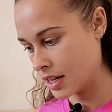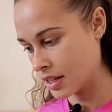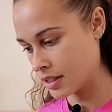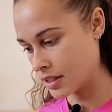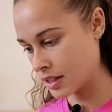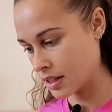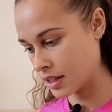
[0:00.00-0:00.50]

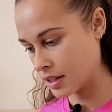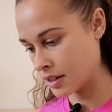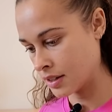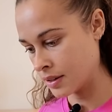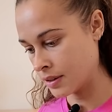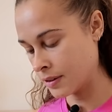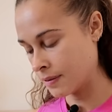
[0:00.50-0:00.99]

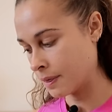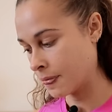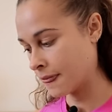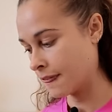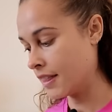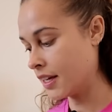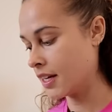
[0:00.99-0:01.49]
So
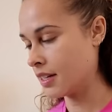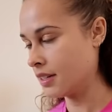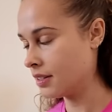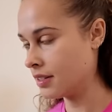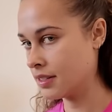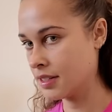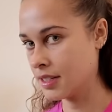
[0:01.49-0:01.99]

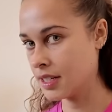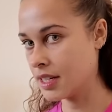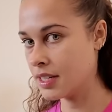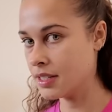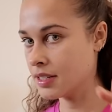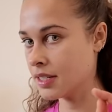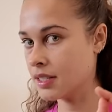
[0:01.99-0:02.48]
this
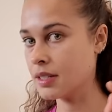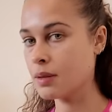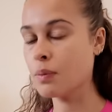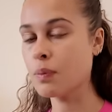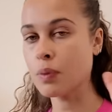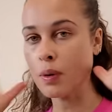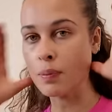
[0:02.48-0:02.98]
is
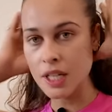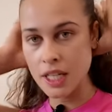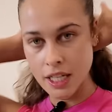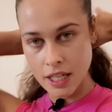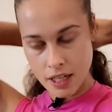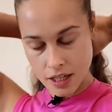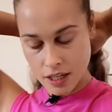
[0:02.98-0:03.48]

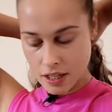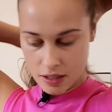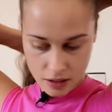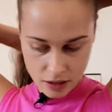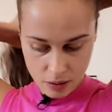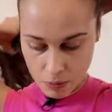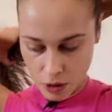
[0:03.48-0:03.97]
probably
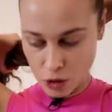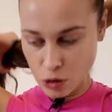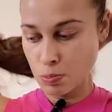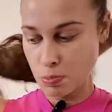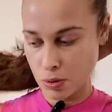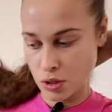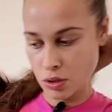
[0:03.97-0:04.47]
the most
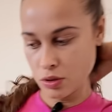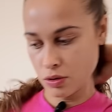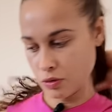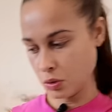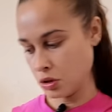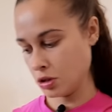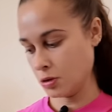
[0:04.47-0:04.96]

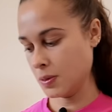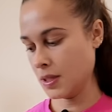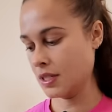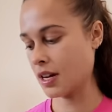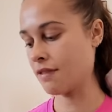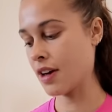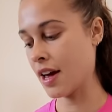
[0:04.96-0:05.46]
beautiful
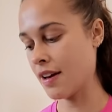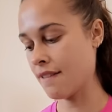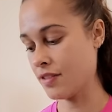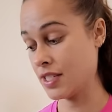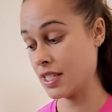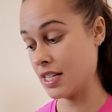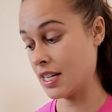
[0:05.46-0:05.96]
two-piece I've
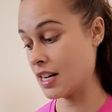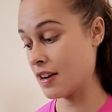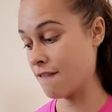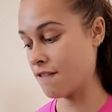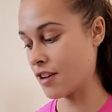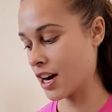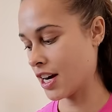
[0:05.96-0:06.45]
seen in a
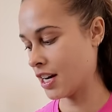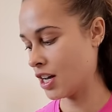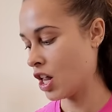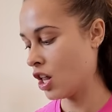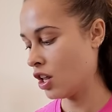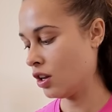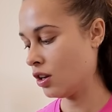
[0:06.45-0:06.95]
very
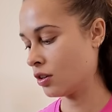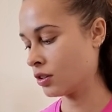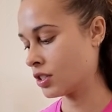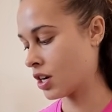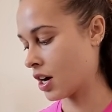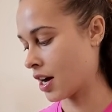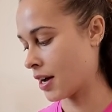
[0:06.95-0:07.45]

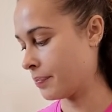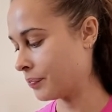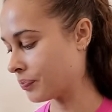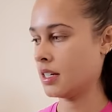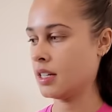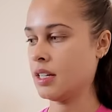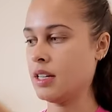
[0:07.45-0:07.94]
long time.
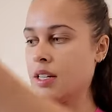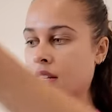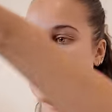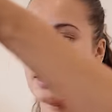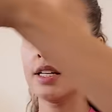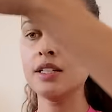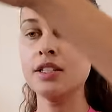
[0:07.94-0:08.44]

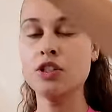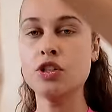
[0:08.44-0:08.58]
This